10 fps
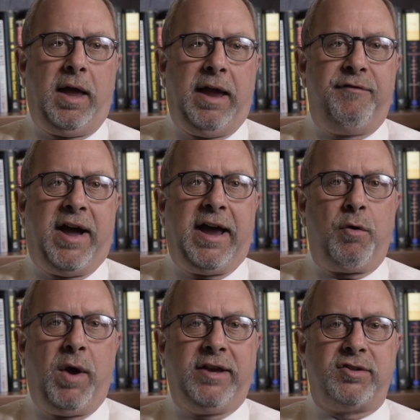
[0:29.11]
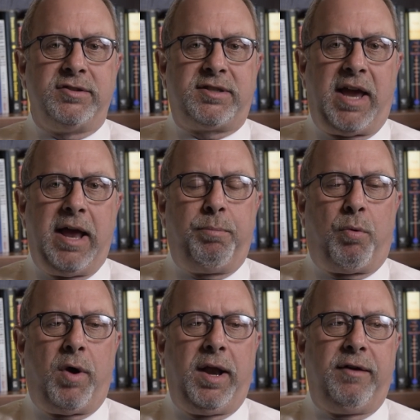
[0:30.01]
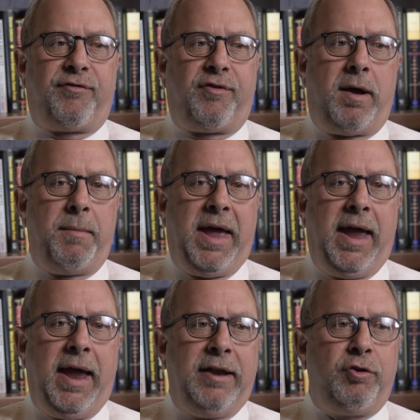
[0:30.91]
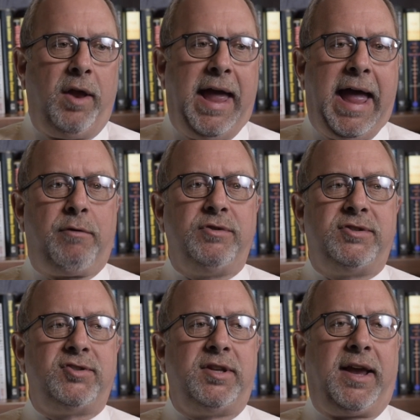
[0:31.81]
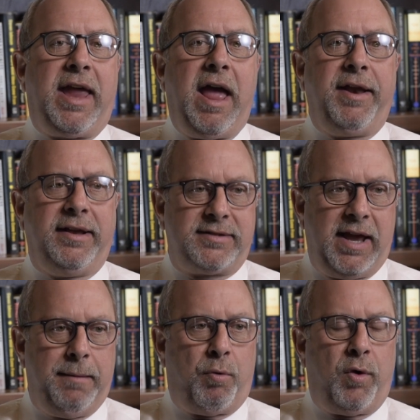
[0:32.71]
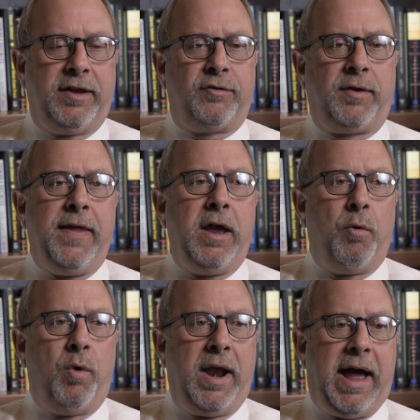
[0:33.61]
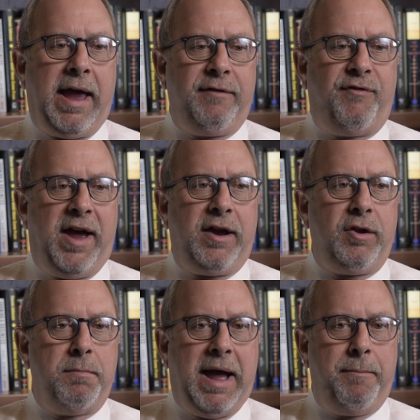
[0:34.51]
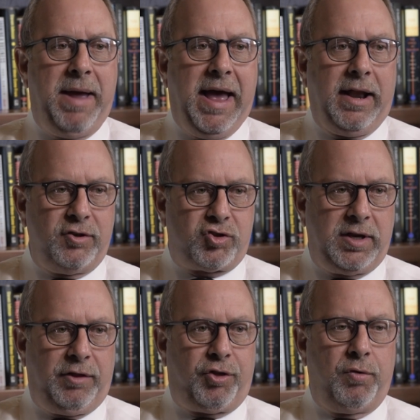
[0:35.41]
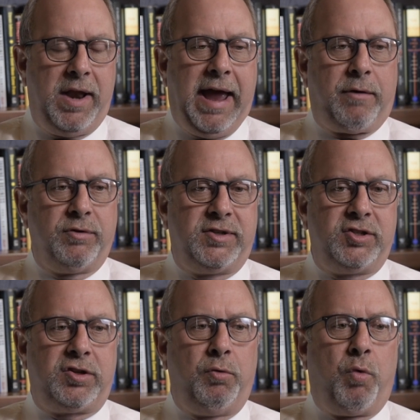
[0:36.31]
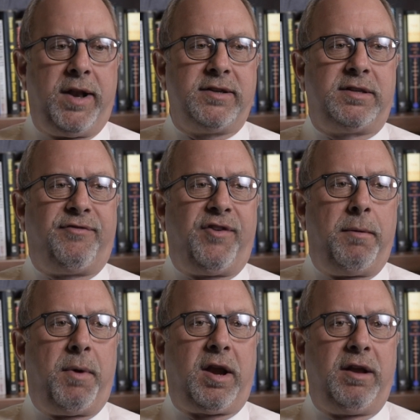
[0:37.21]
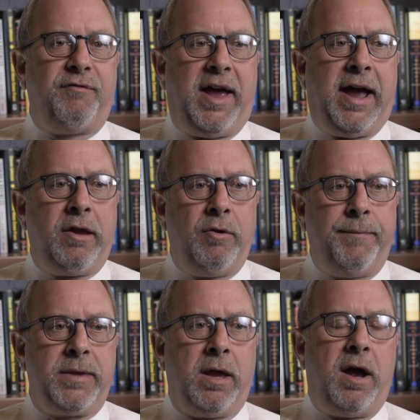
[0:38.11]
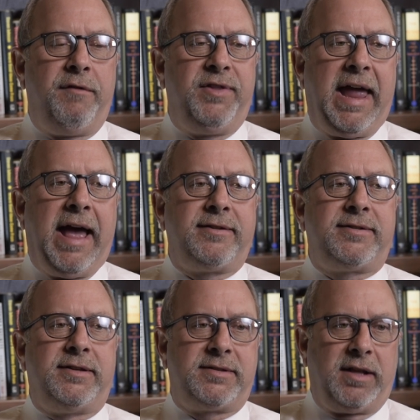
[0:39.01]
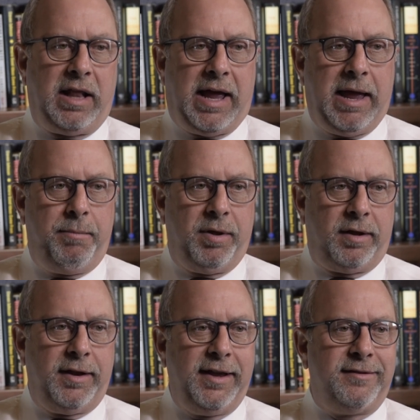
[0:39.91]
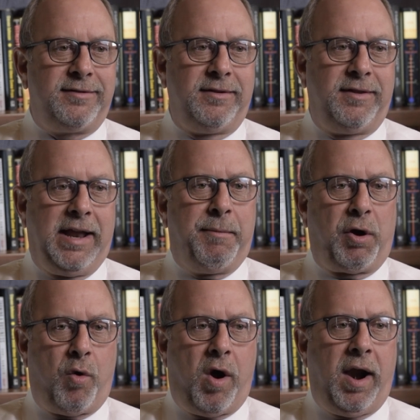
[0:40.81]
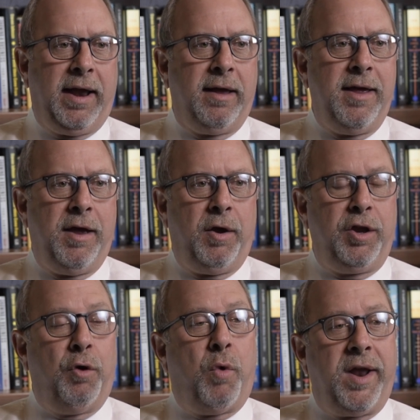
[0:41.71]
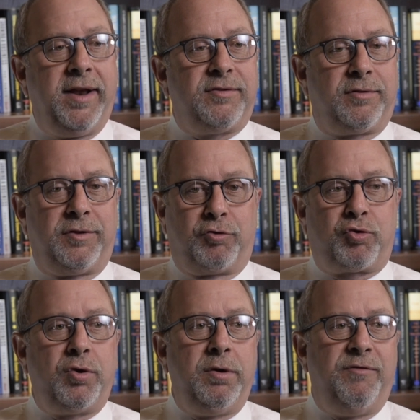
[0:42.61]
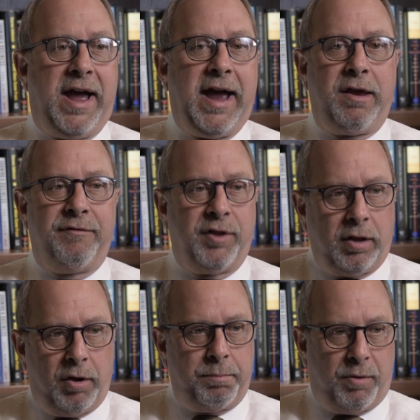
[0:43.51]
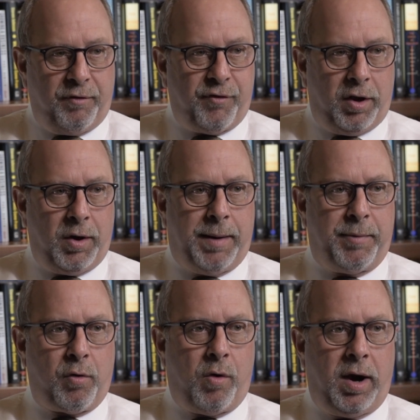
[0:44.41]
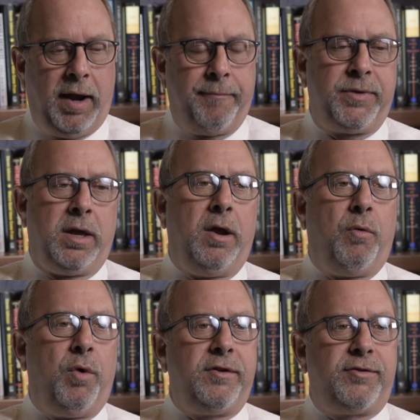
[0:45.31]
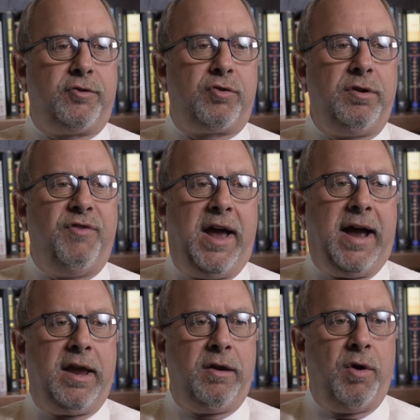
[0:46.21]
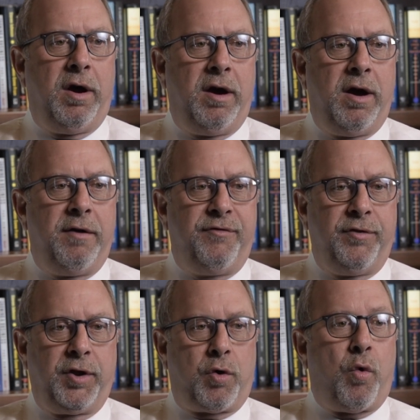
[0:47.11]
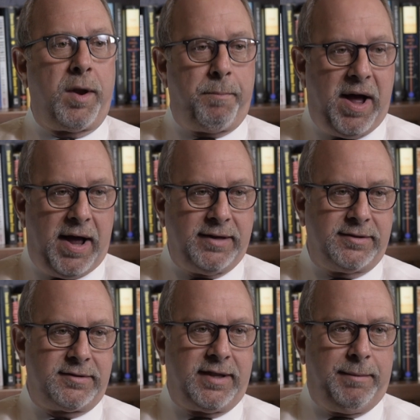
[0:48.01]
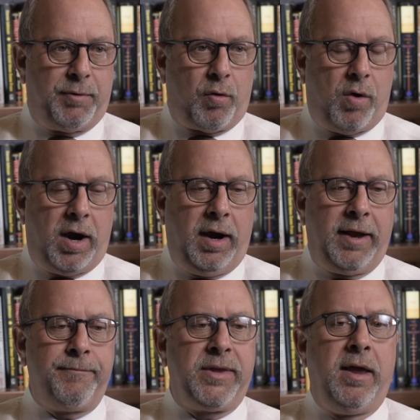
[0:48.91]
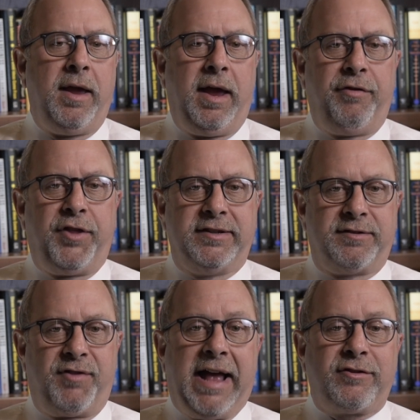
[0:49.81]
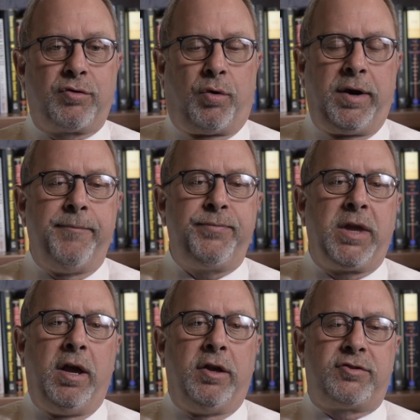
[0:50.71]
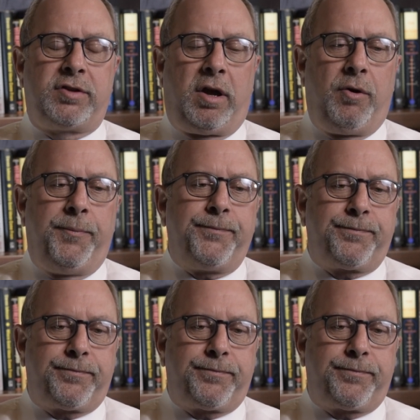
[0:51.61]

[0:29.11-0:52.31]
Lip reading: a valuation standpoint from a acquisition accounting standpoint is when I value my balance sheet through an acquisition, what is the fair market value of the assets and the liabilities that I'm acquiring? What is the true value of the loan portfolio I'm acquiring? What is the true value of the core deposits that I'm acquiring? And things of that sort. So